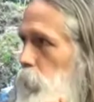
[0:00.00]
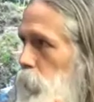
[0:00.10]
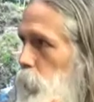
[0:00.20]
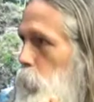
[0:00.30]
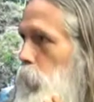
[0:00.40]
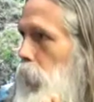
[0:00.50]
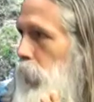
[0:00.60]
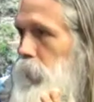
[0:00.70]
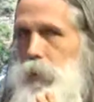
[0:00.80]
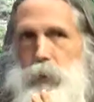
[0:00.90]
that will
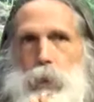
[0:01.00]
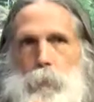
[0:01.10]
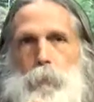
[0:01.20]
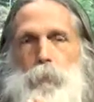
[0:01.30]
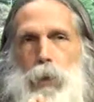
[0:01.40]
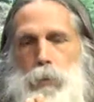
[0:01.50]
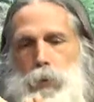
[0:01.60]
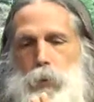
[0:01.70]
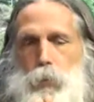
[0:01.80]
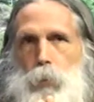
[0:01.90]
protect it and keep
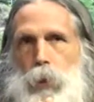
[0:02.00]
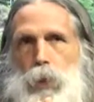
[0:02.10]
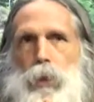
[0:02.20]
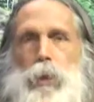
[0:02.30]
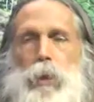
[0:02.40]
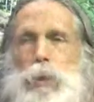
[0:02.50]
viruses away.